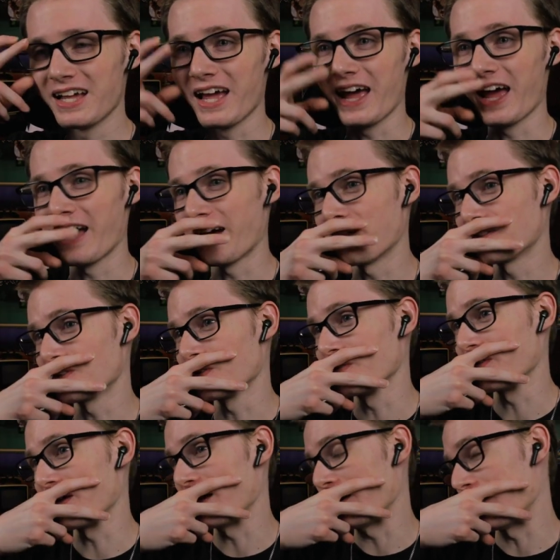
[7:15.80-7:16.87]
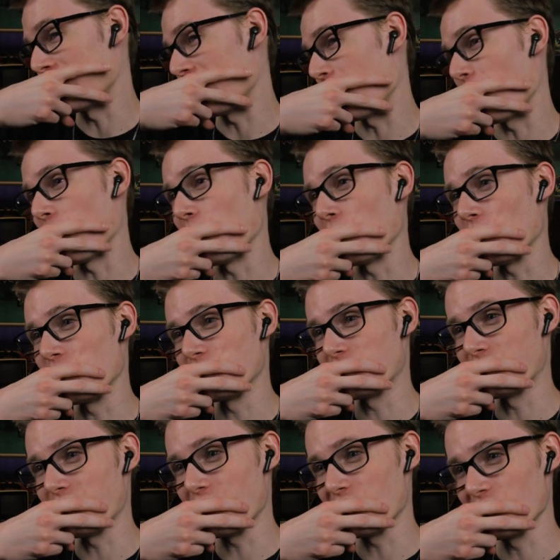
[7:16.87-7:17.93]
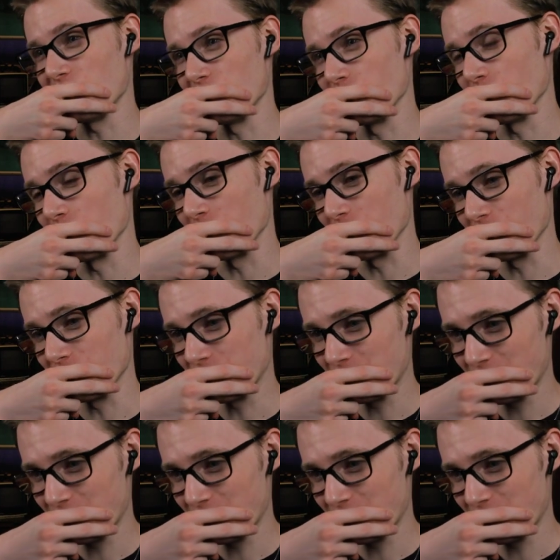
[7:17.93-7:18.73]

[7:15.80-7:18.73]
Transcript: After all that they endured.